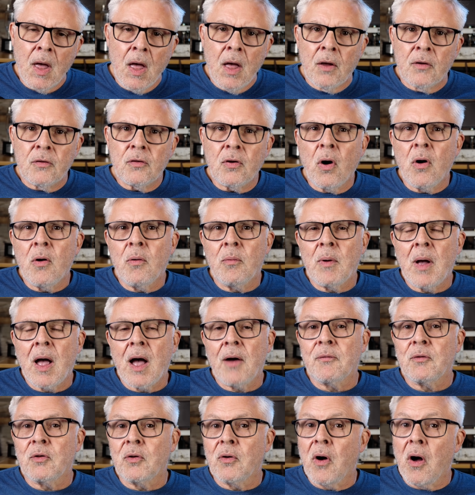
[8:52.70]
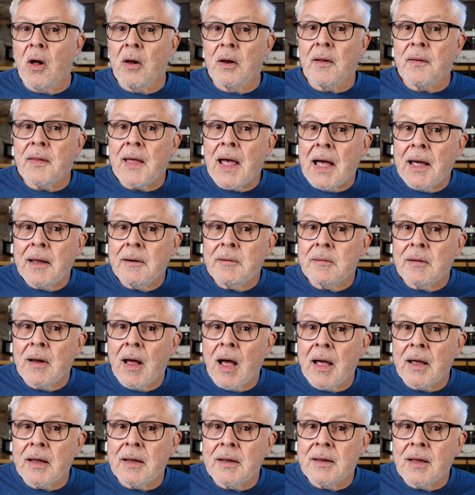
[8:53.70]
So, after all of that,
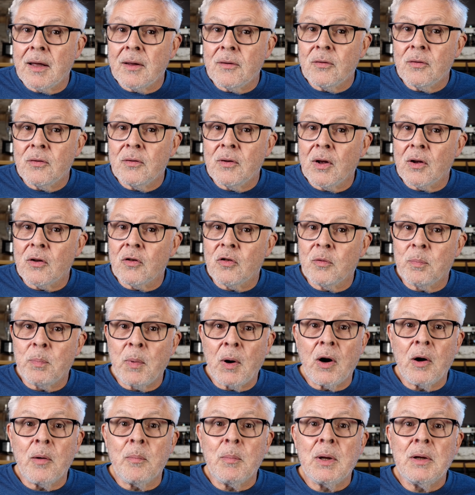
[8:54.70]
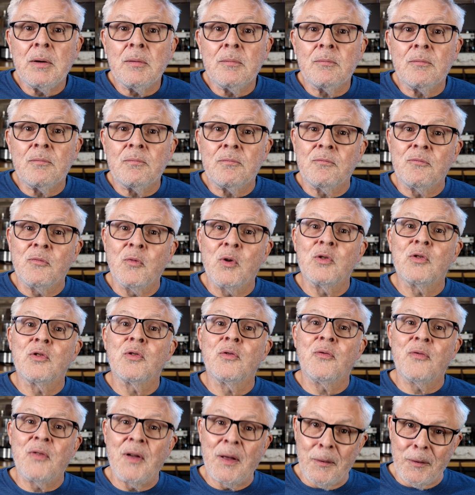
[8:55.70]
I guess the experiment was
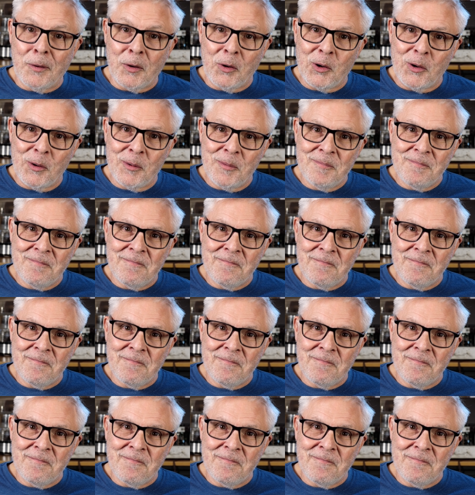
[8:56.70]
a failure.